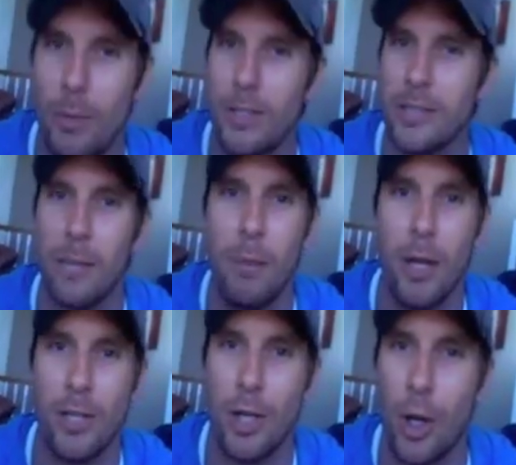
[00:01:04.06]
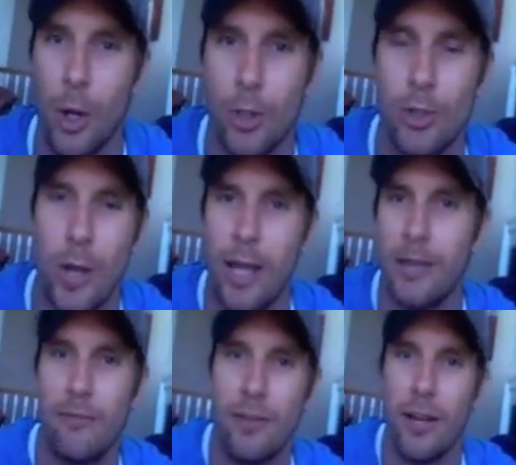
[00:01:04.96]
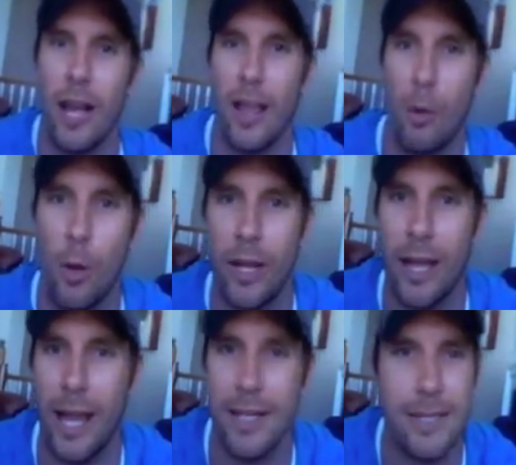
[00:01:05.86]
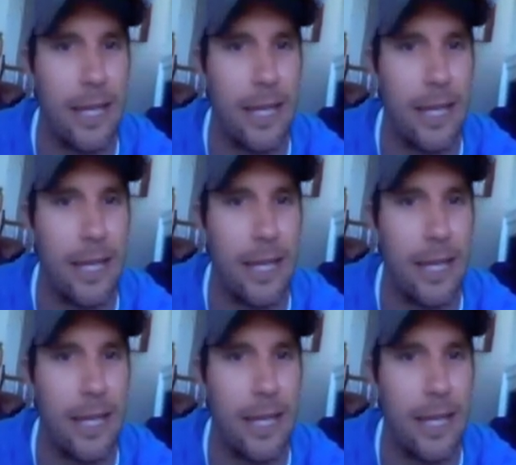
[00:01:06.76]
because a bunch of girls trying to figure out like what a guy's